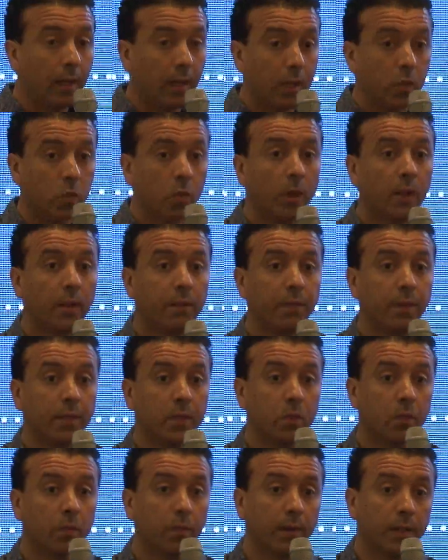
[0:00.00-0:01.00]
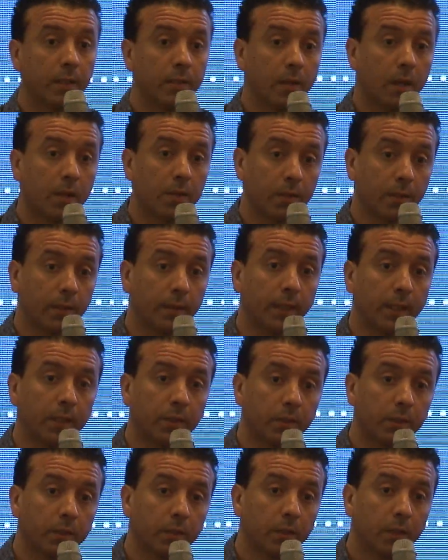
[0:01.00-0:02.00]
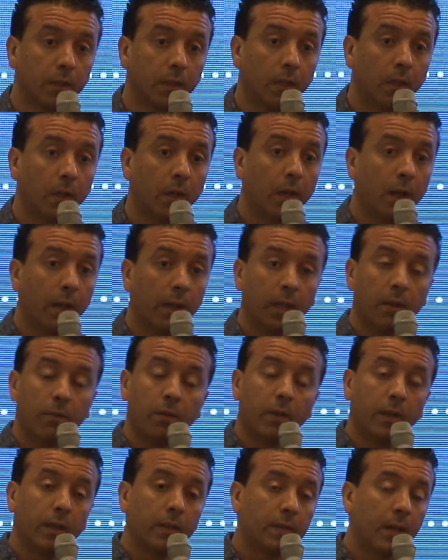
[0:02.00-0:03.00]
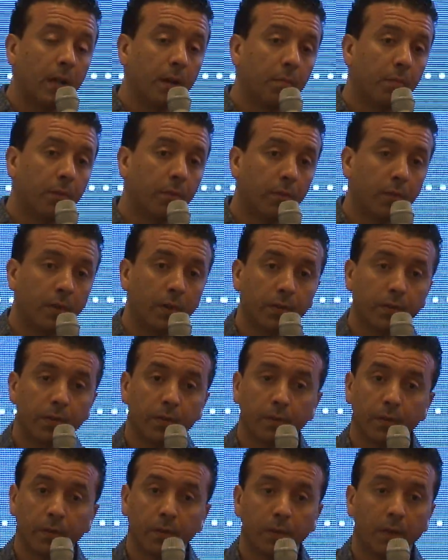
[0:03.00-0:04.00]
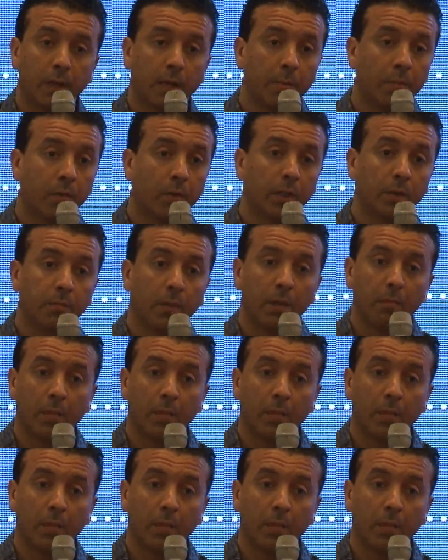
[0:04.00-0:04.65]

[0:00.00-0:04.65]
as face-to-face consultations. I give you an example. For instance, I brought my